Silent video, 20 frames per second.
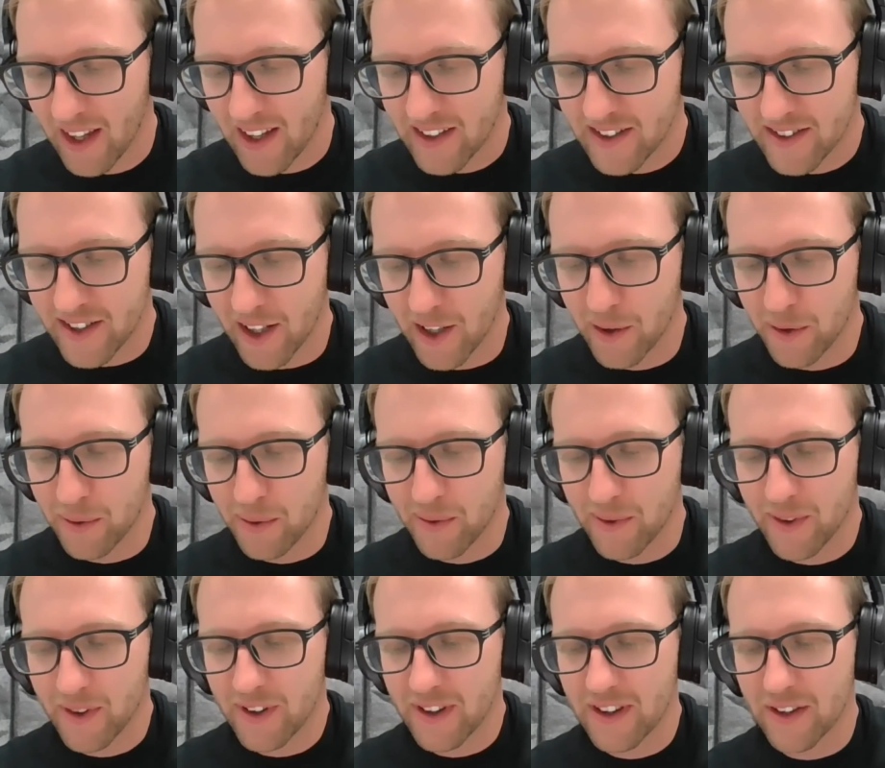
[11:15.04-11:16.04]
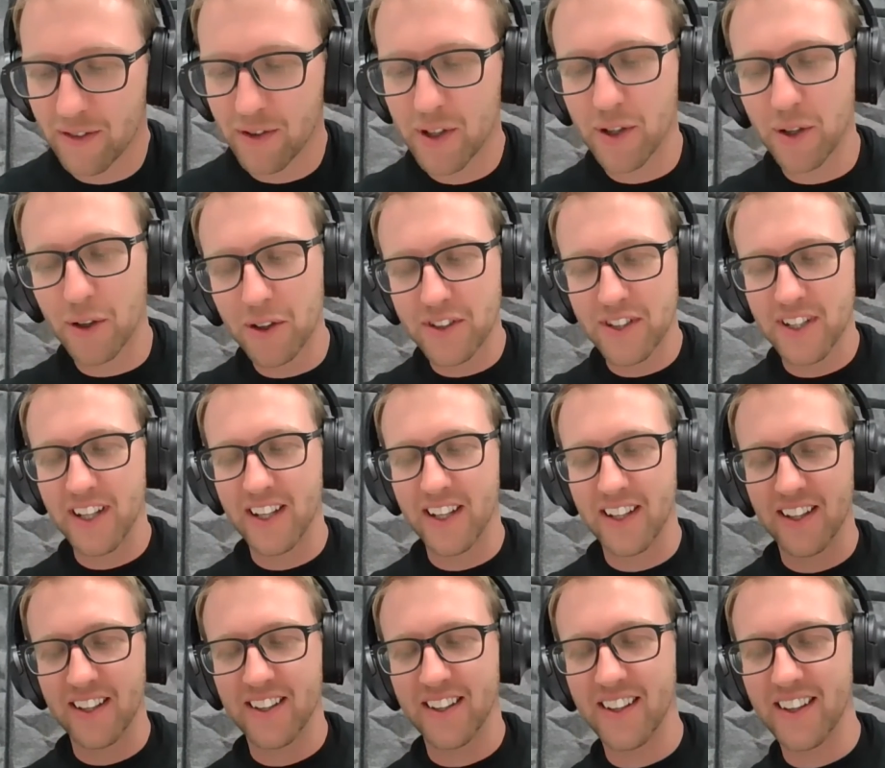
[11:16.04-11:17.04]
So the recording
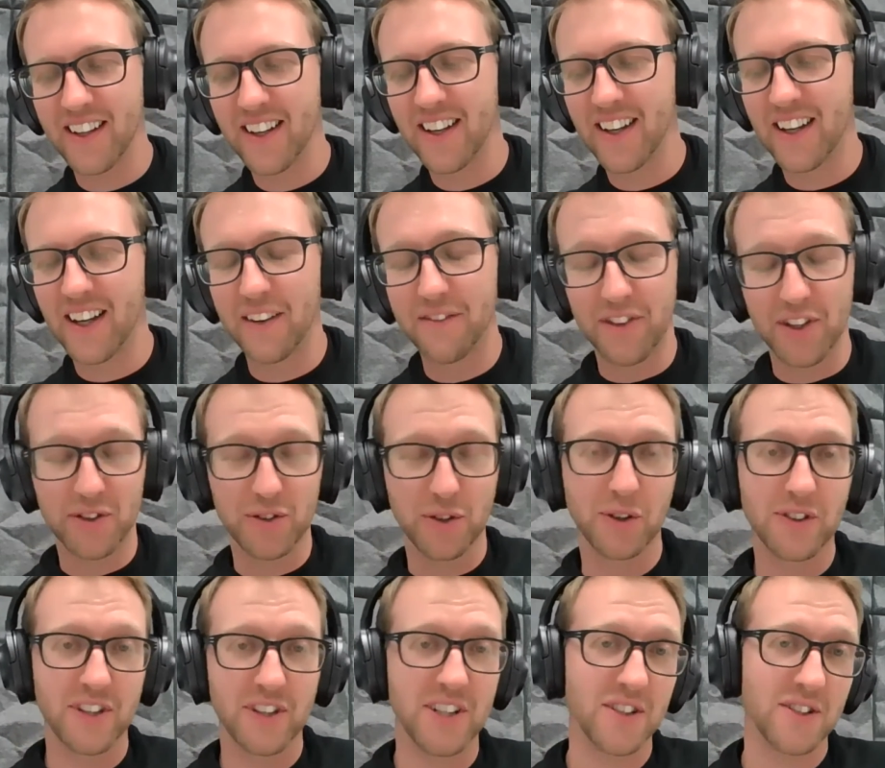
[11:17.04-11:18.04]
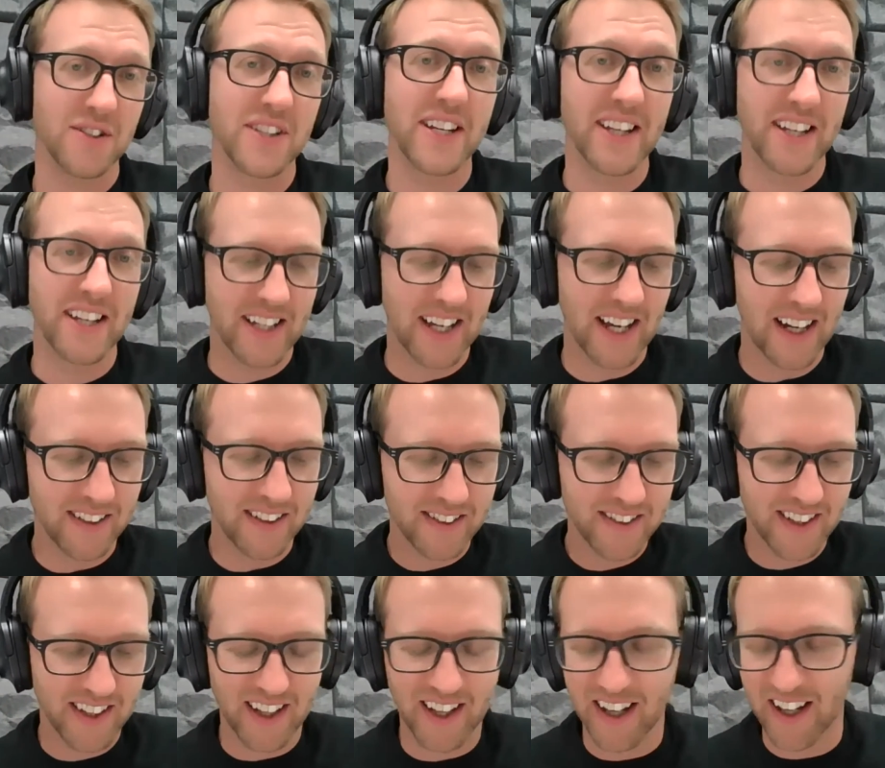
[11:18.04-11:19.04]
of the talk that you did at
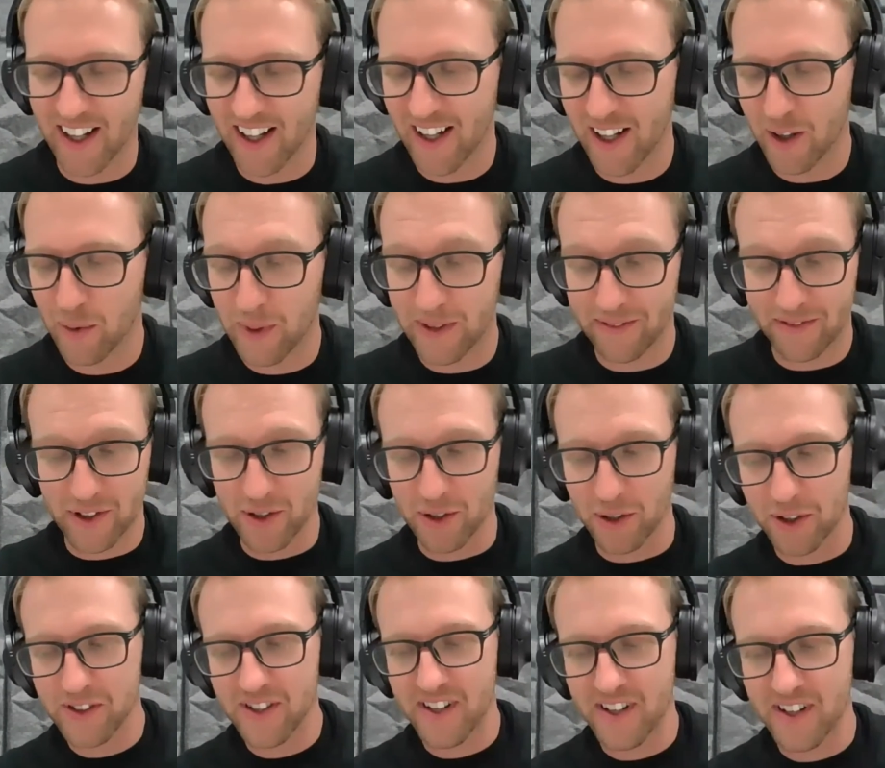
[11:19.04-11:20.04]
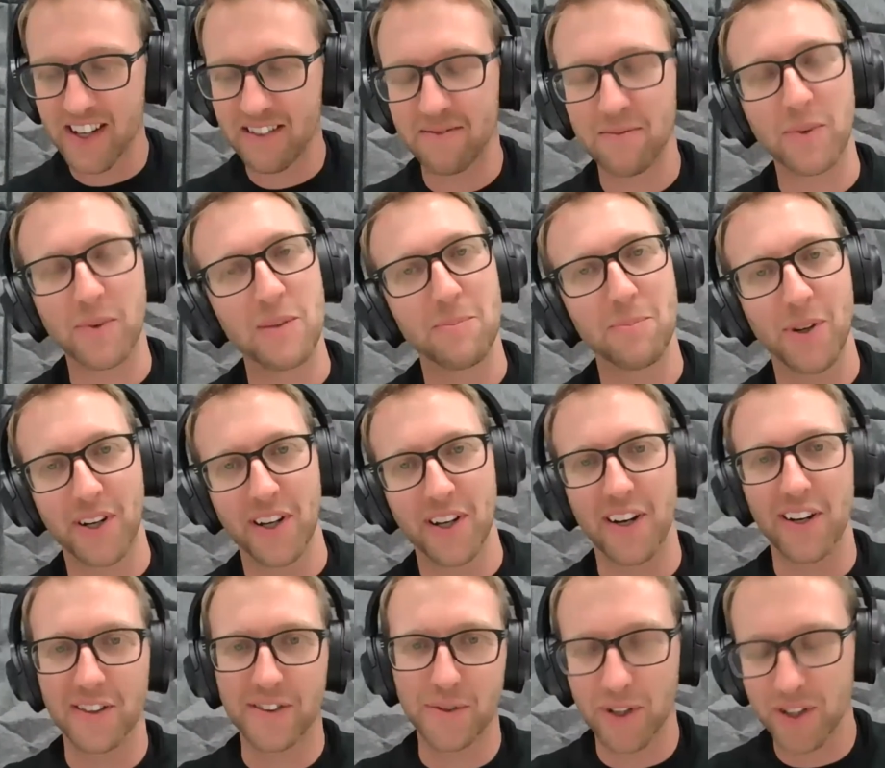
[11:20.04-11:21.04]
CALC, we recorded it, we put it
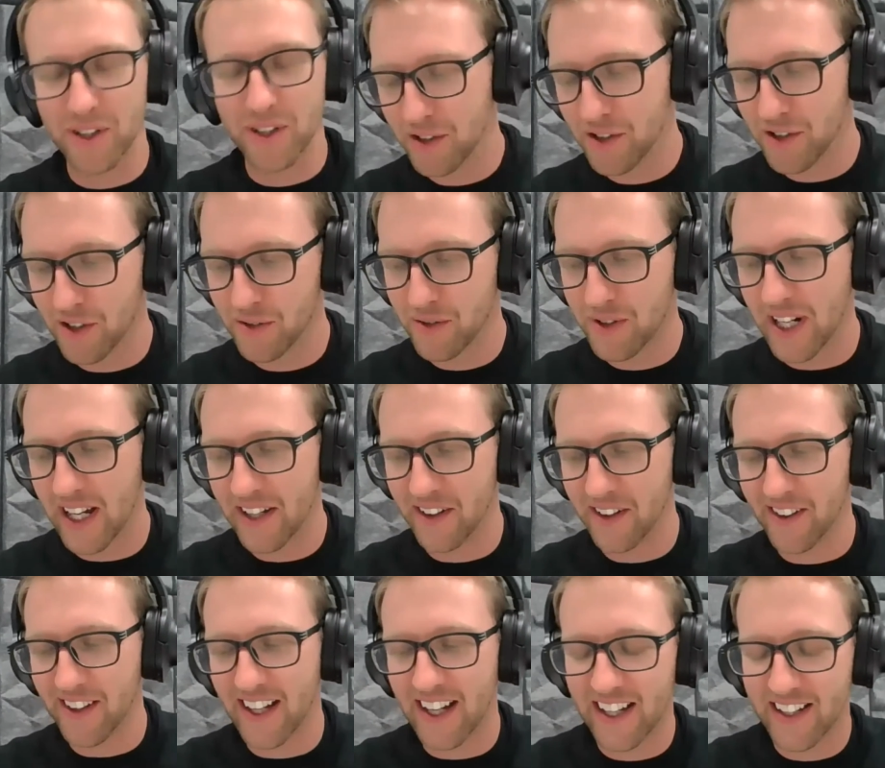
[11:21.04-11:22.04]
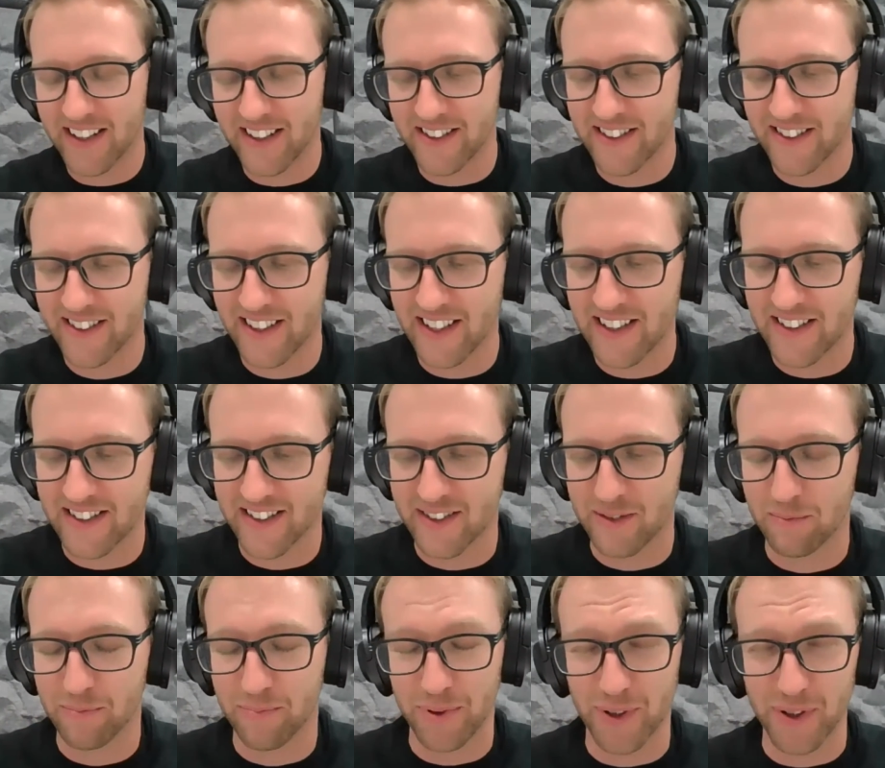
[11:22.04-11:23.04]
onto our YouTube channel, and it's
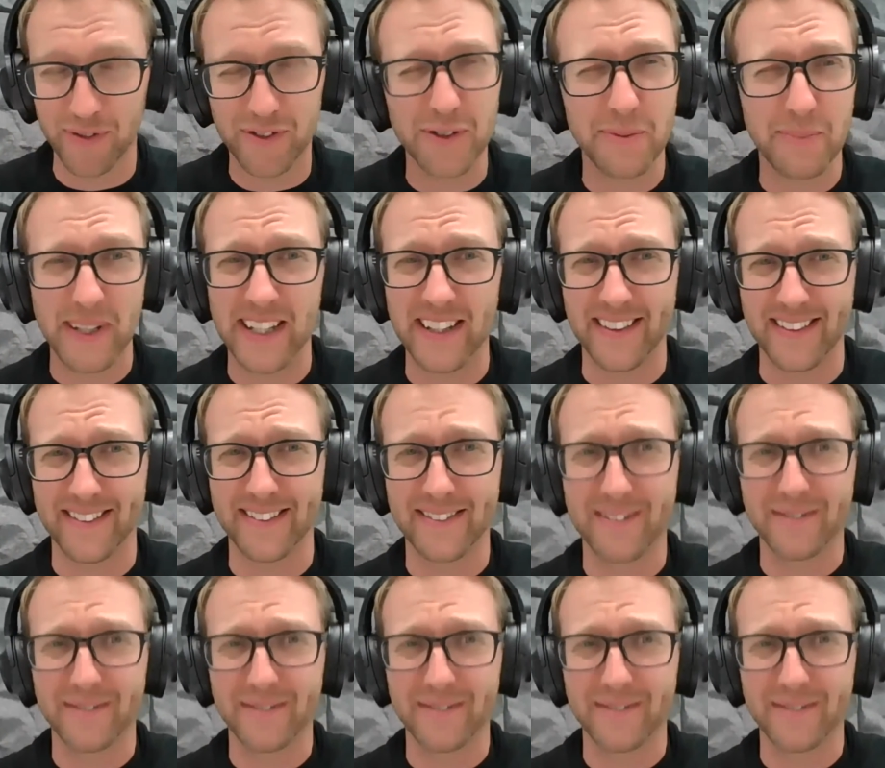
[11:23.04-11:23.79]
since proved to be